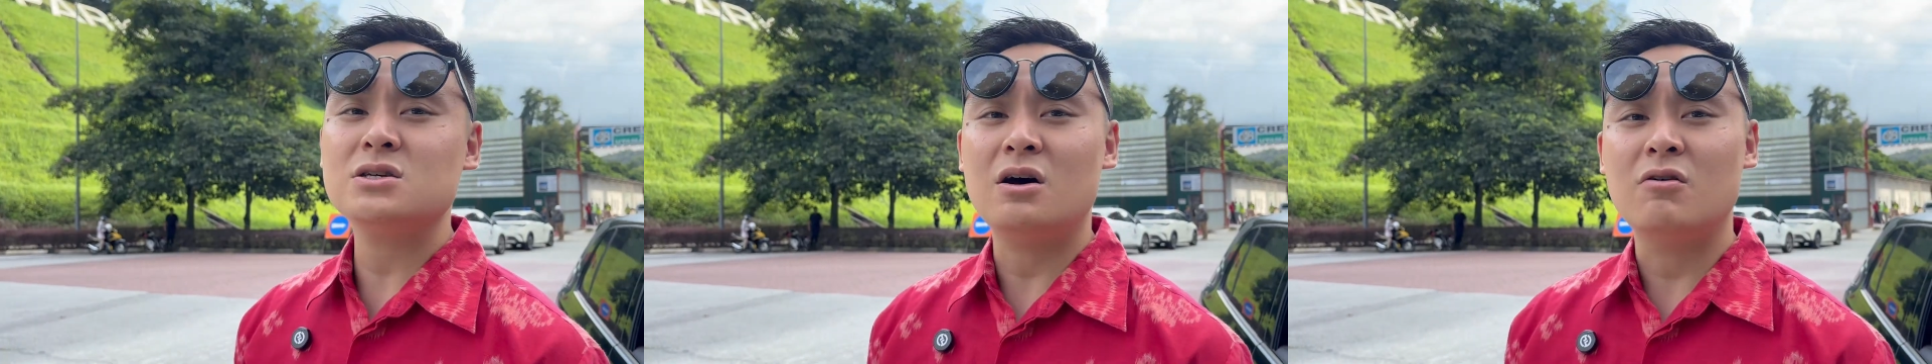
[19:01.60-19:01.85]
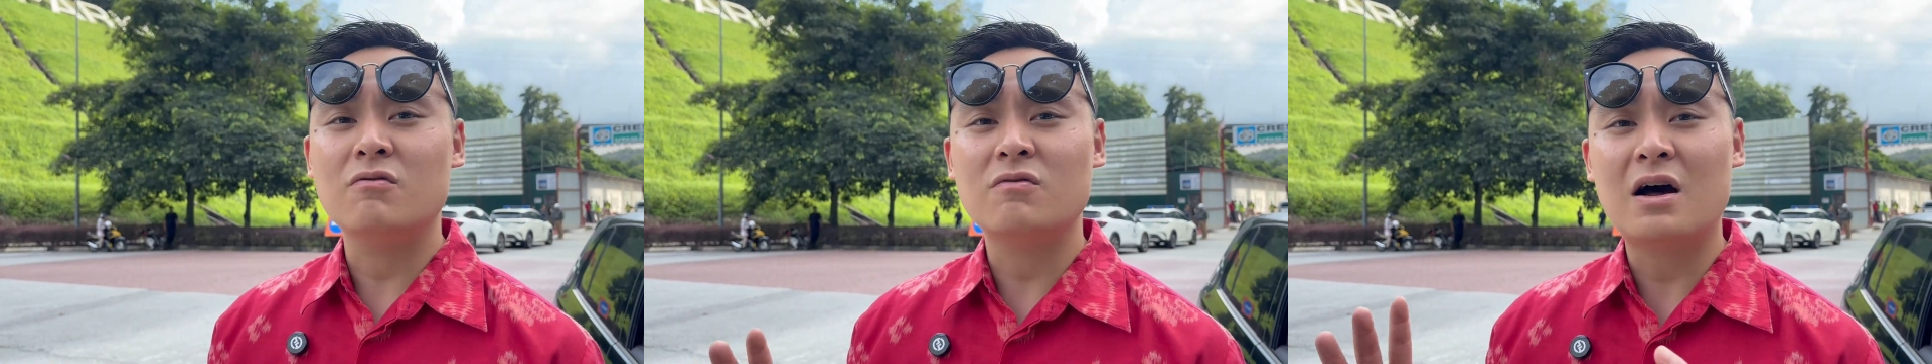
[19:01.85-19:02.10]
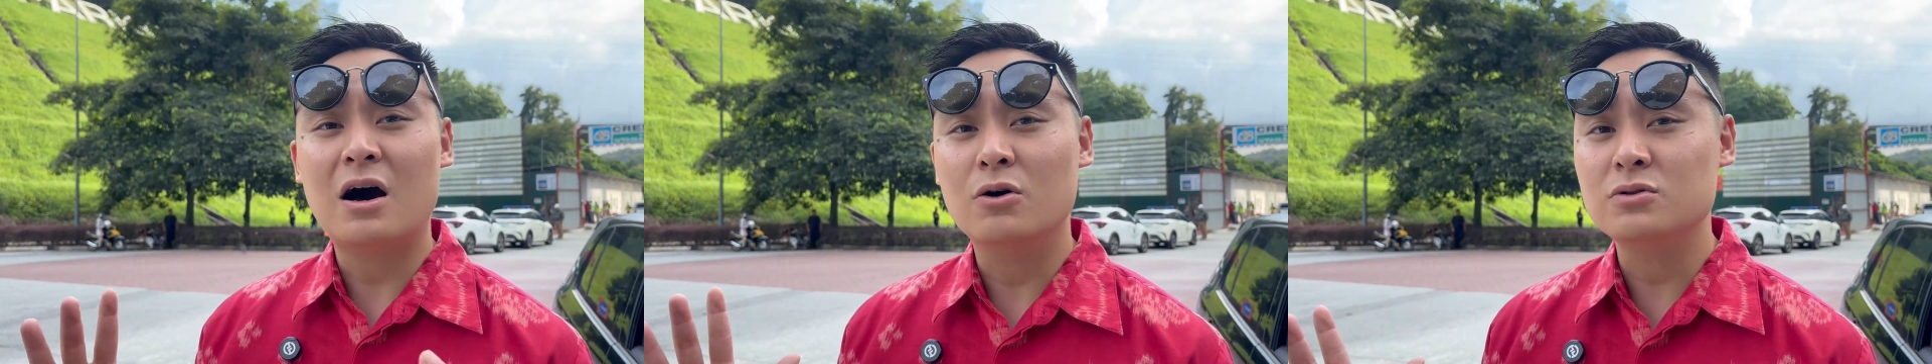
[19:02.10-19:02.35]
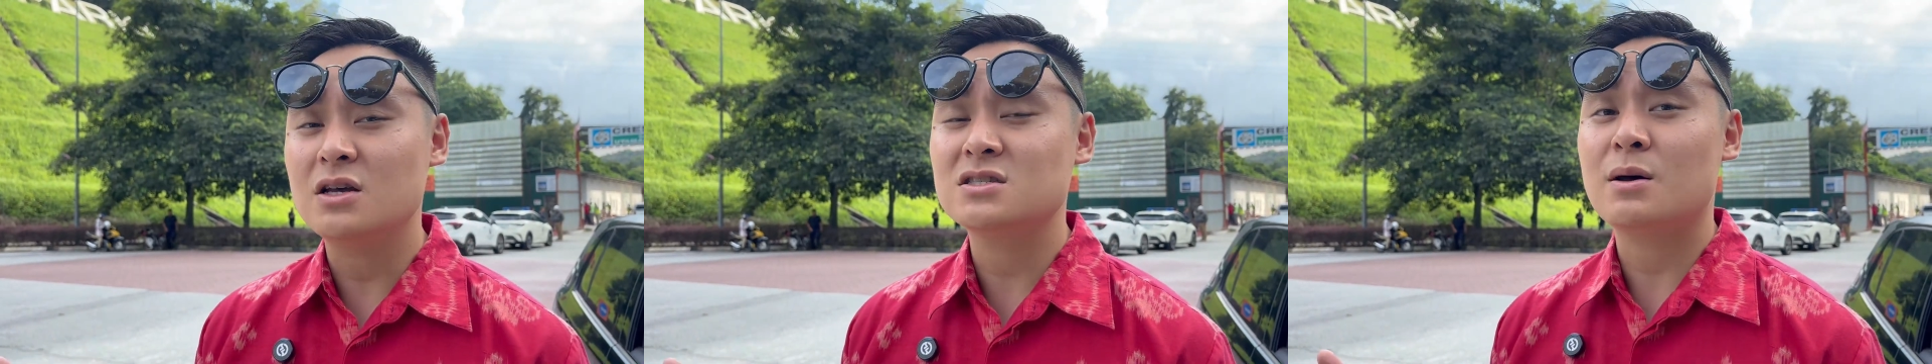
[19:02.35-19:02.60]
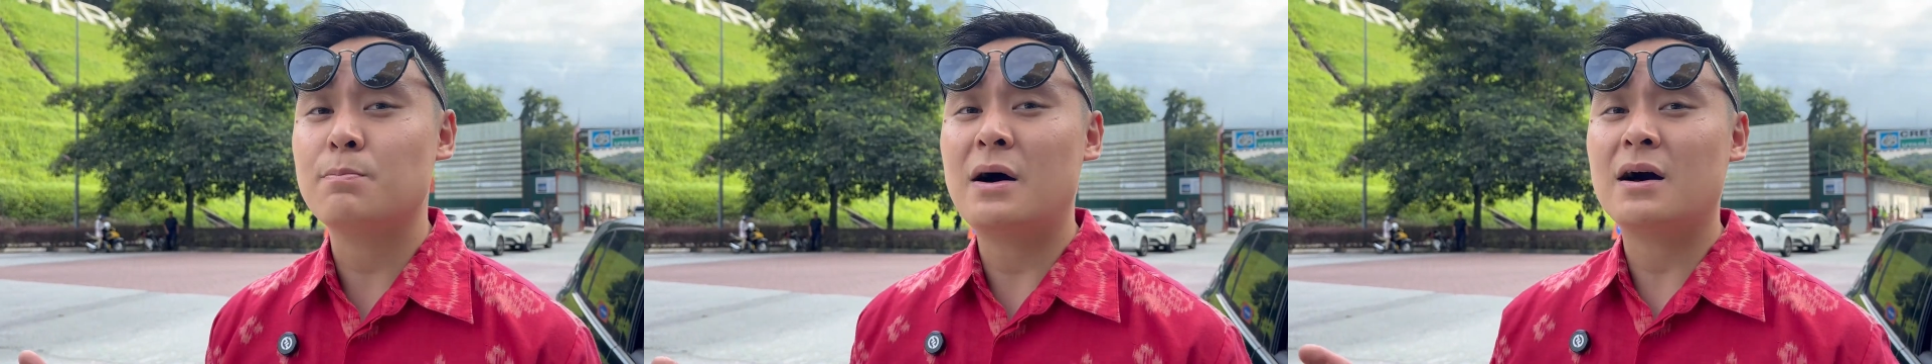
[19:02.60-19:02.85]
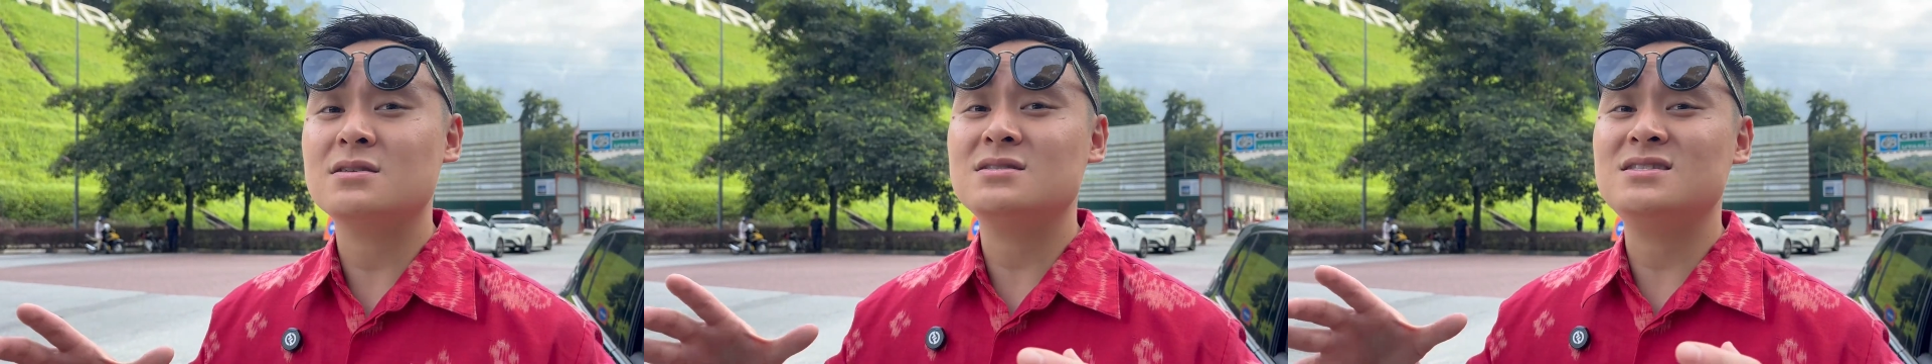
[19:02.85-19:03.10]
around Desa
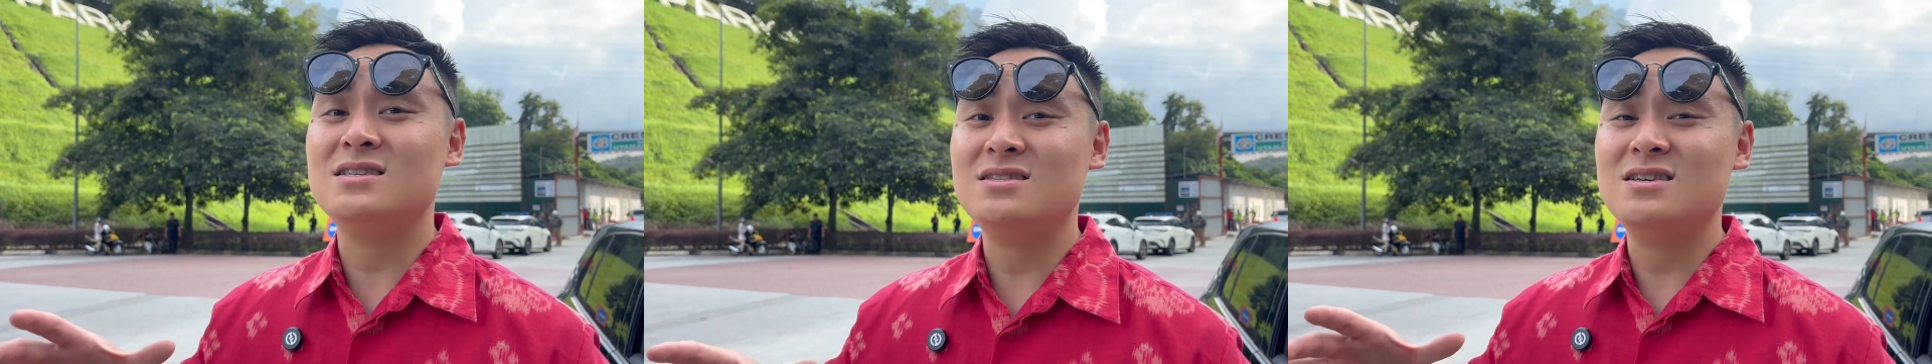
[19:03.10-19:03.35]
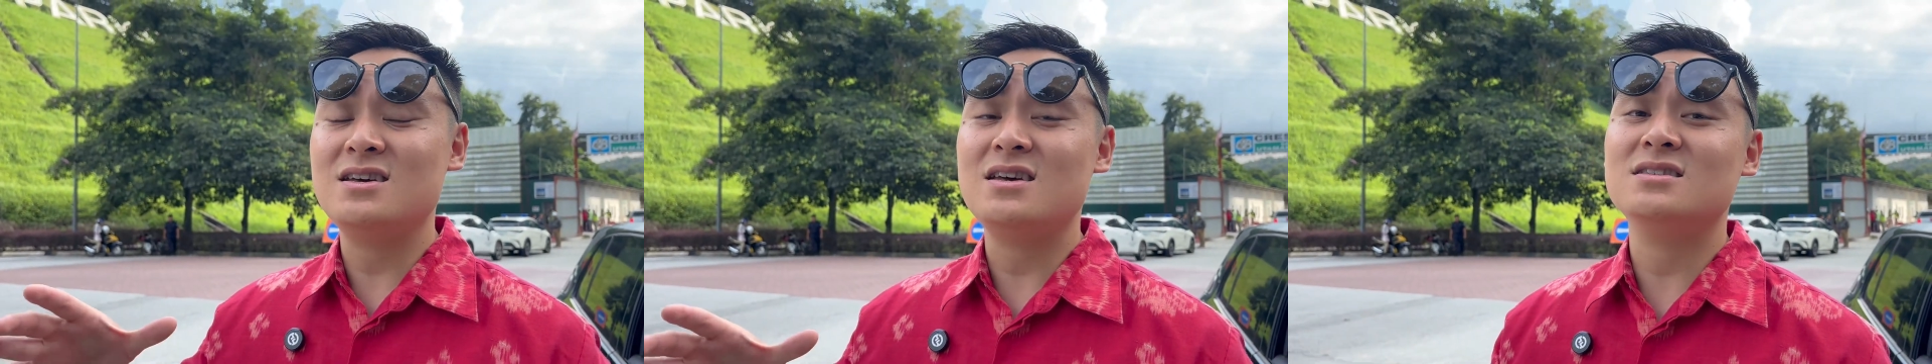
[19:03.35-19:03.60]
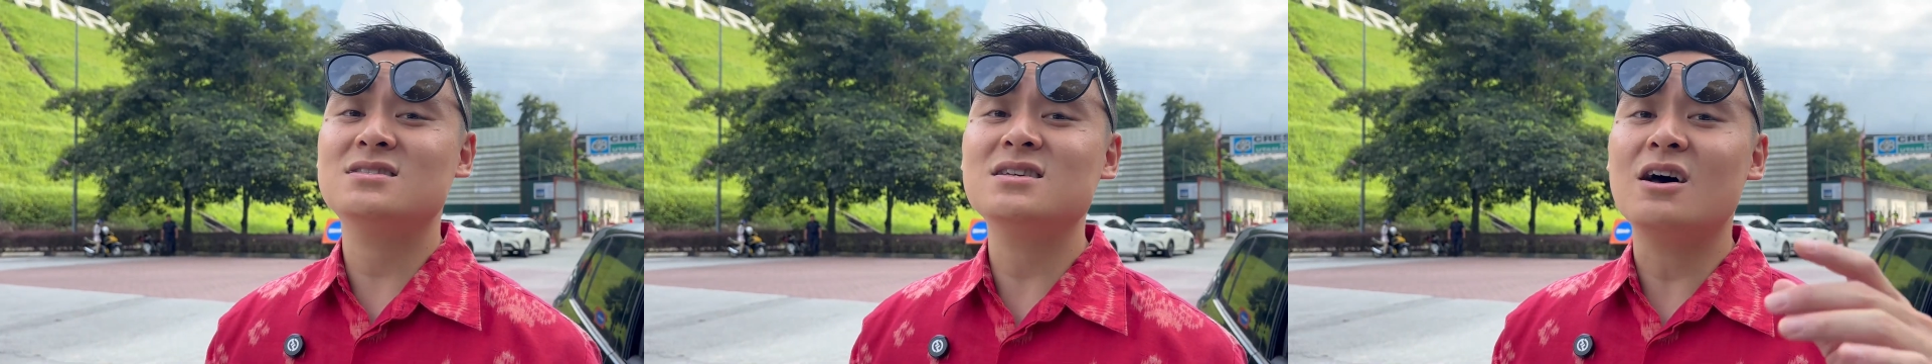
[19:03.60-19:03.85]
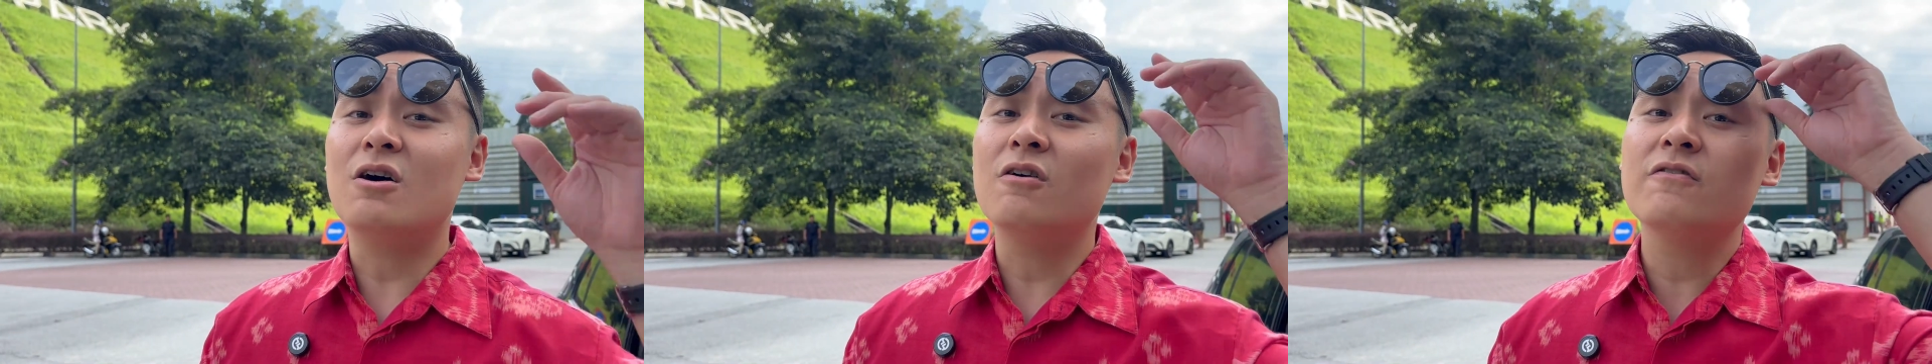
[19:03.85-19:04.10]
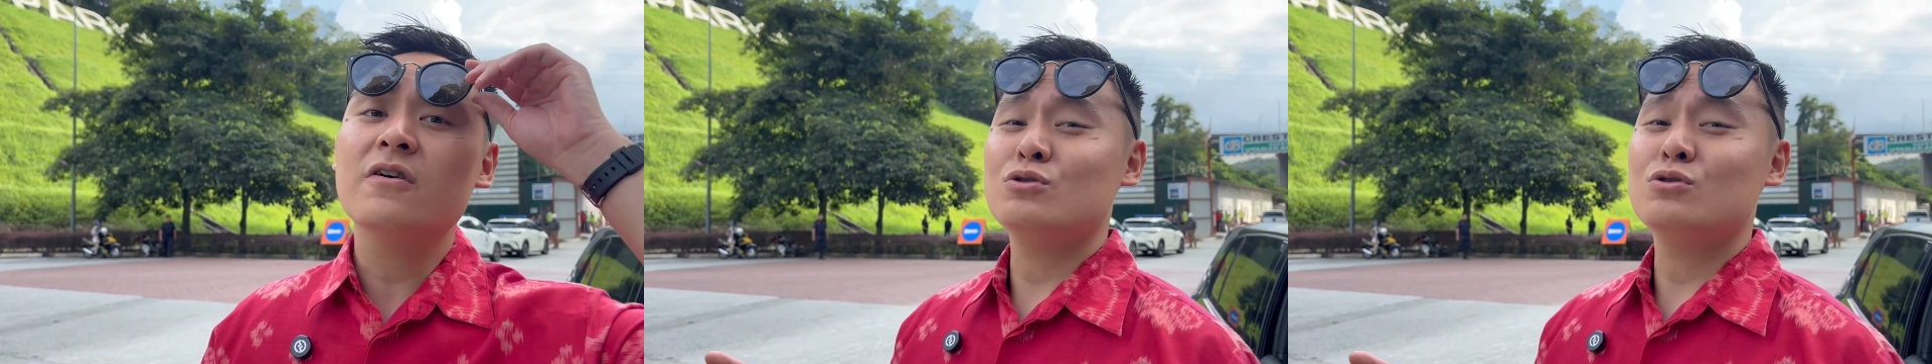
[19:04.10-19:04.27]
ParkCity itself.